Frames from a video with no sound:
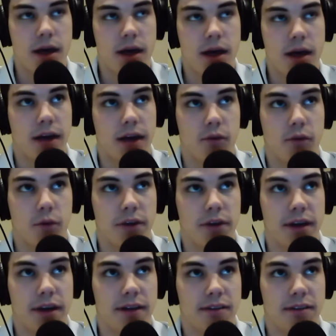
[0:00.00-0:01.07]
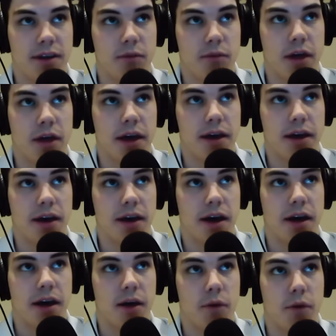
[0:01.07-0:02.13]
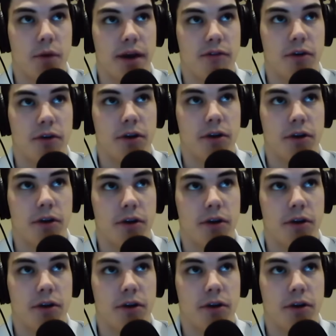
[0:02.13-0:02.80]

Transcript: It really didn't seem like it would ever,